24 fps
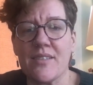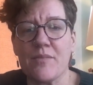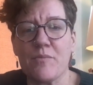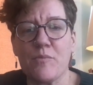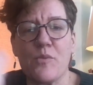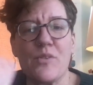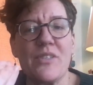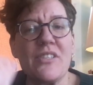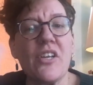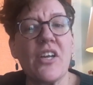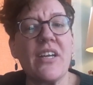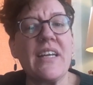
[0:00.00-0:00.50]

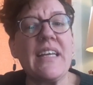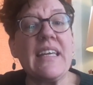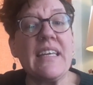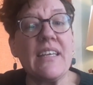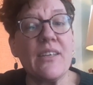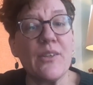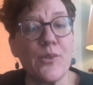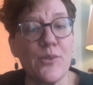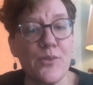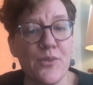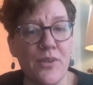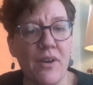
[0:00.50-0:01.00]
was not
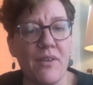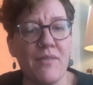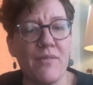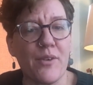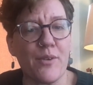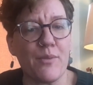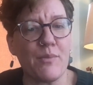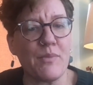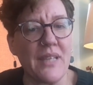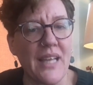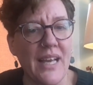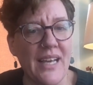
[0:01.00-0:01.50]
healed of
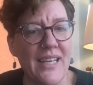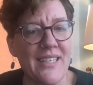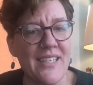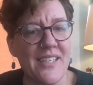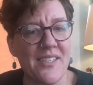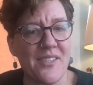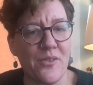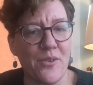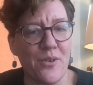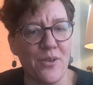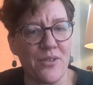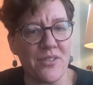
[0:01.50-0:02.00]
her
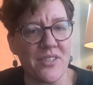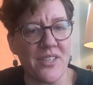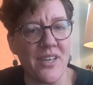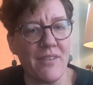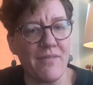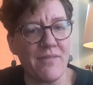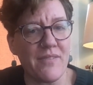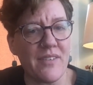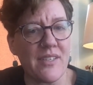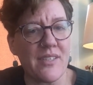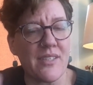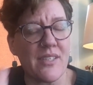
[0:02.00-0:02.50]
blindness or her
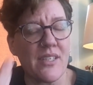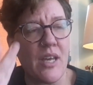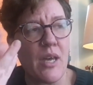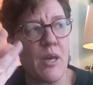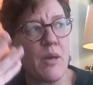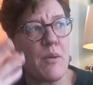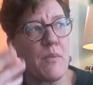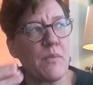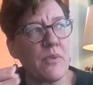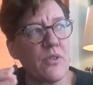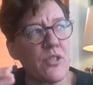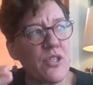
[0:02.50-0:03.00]
deafness,
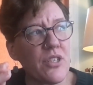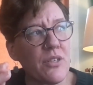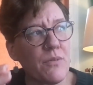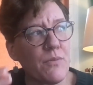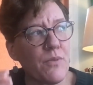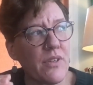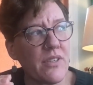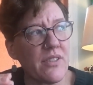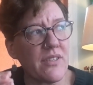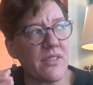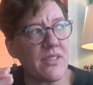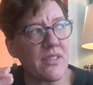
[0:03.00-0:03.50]
but she
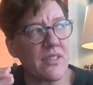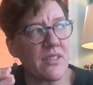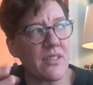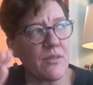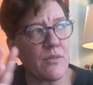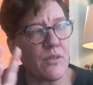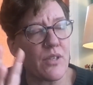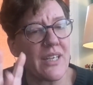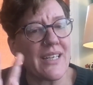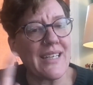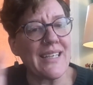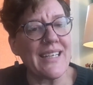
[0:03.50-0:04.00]
was
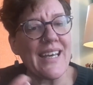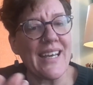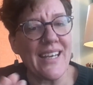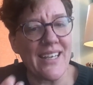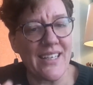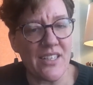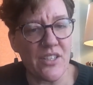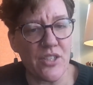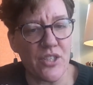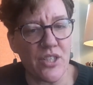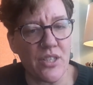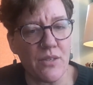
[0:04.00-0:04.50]

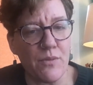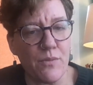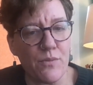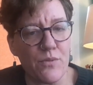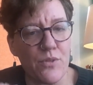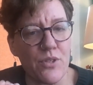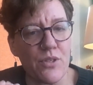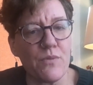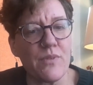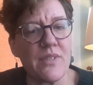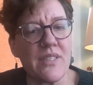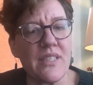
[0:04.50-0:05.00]

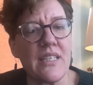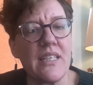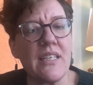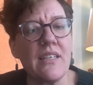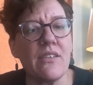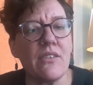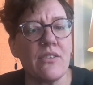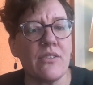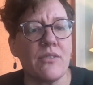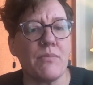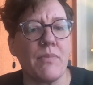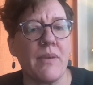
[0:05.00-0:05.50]
she was
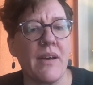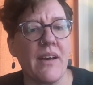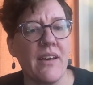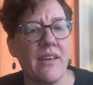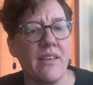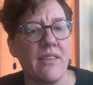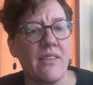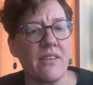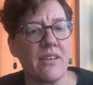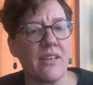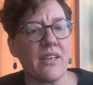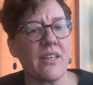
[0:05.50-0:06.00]
healed by
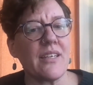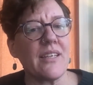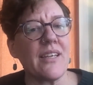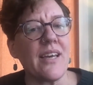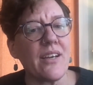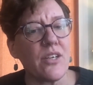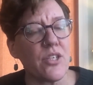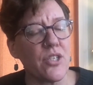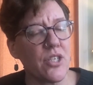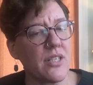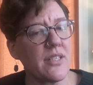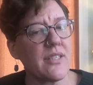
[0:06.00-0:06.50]
the
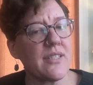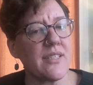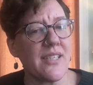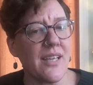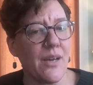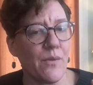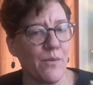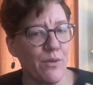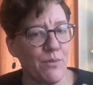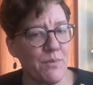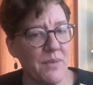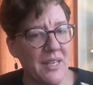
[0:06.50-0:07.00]
connections
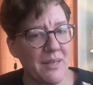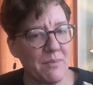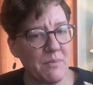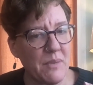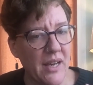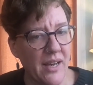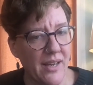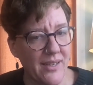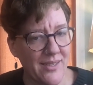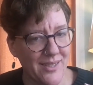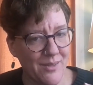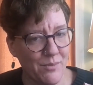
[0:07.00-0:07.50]
that were made
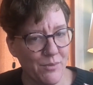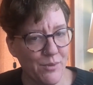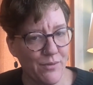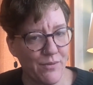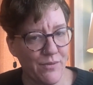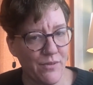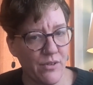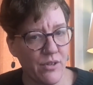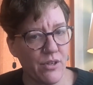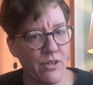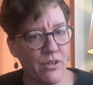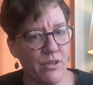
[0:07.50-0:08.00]
possible
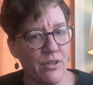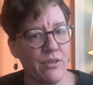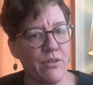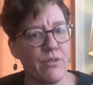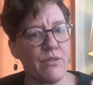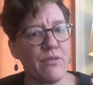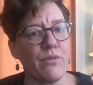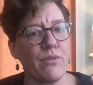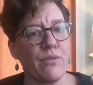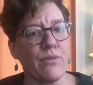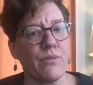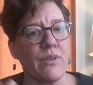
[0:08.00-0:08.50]
for her
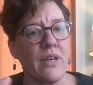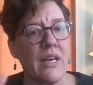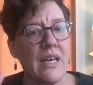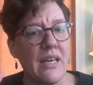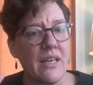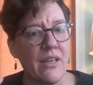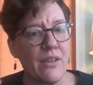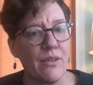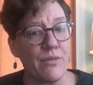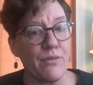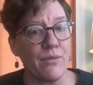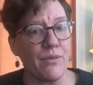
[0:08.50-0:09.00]
through
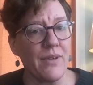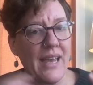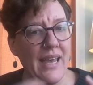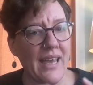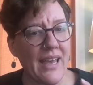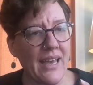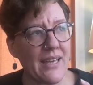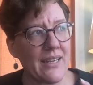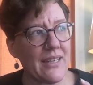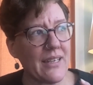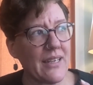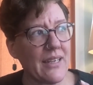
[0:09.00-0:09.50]

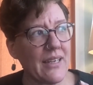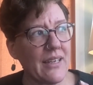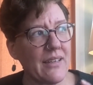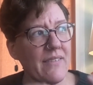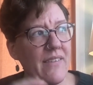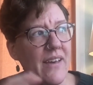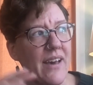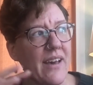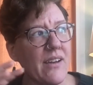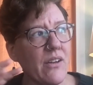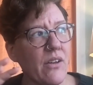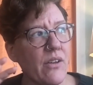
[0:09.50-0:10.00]
Annie. And
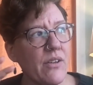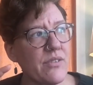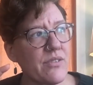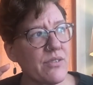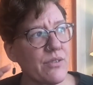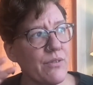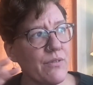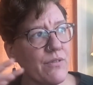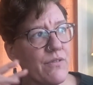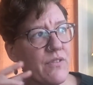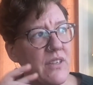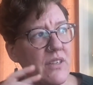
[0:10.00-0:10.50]
that
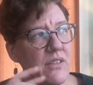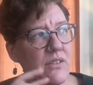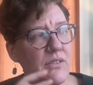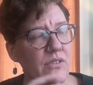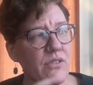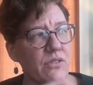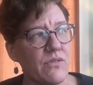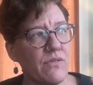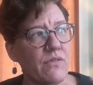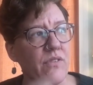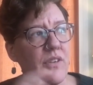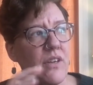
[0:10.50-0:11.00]
also
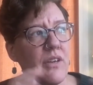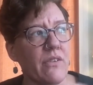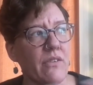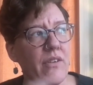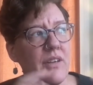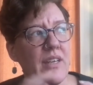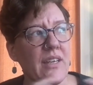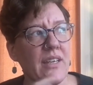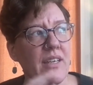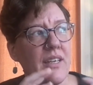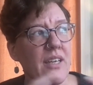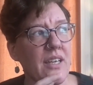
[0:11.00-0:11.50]
feels
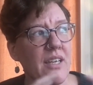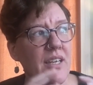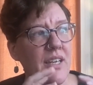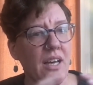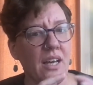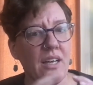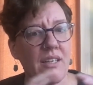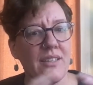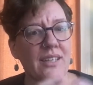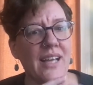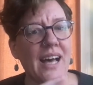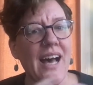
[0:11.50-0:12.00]
very
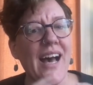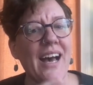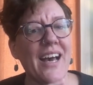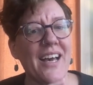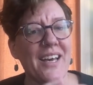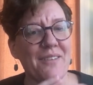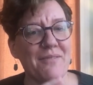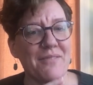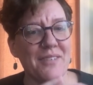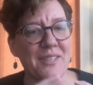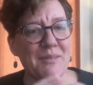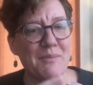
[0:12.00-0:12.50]

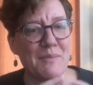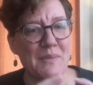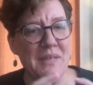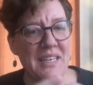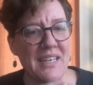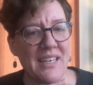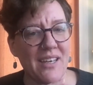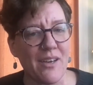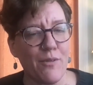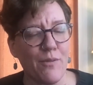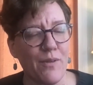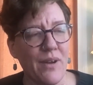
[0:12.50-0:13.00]
alive in
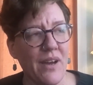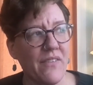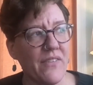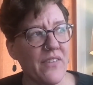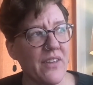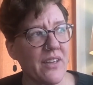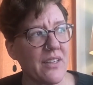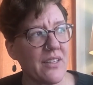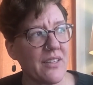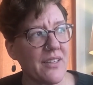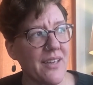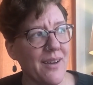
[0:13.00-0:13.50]
me around
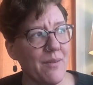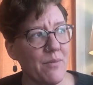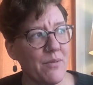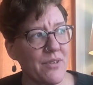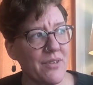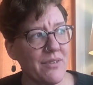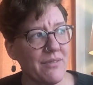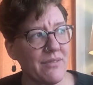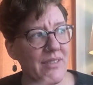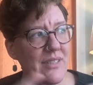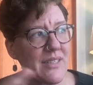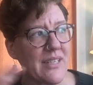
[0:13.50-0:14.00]
the
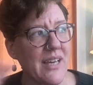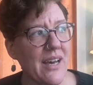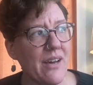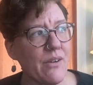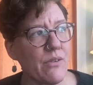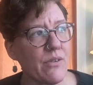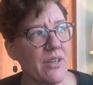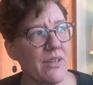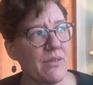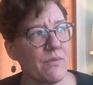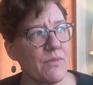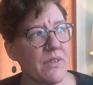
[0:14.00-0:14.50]
collaborative, is how
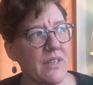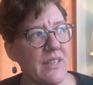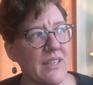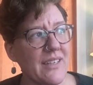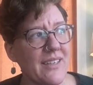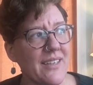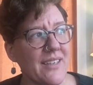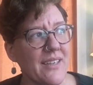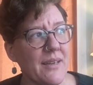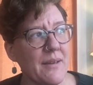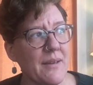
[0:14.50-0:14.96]
can we